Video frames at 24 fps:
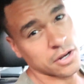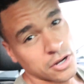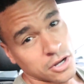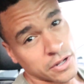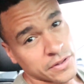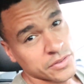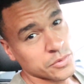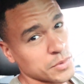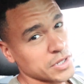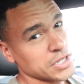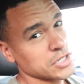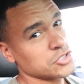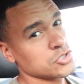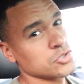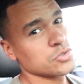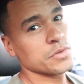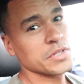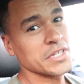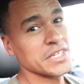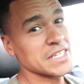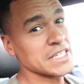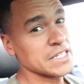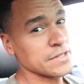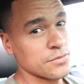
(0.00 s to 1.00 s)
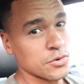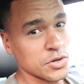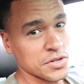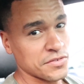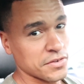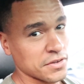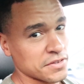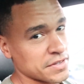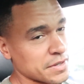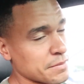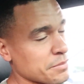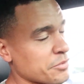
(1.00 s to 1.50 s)
and on the way to the
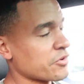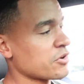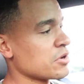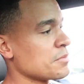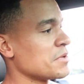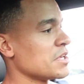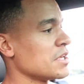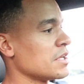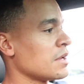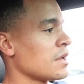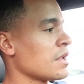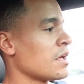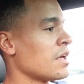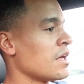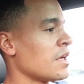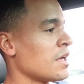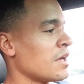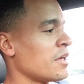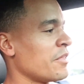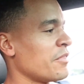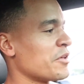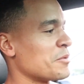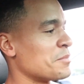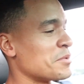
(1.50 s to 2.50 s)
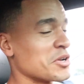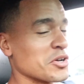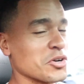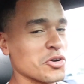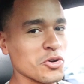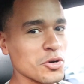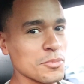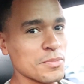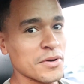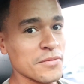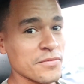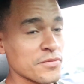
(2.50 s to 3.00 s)
E46M3 meet that had been a
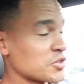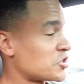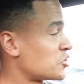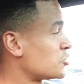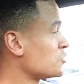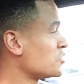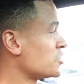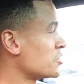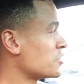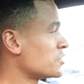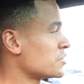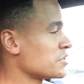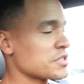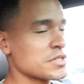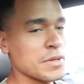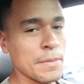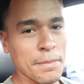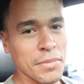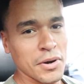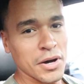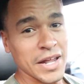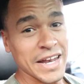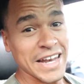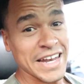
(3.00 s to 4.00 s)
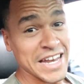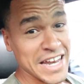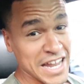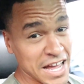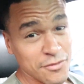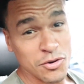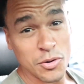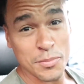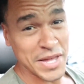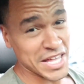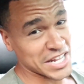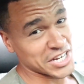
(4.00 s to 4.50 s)
group of for two years, but
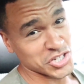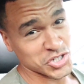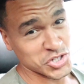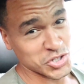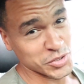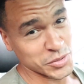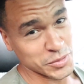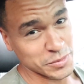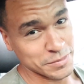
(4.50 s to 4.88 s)
never made it to.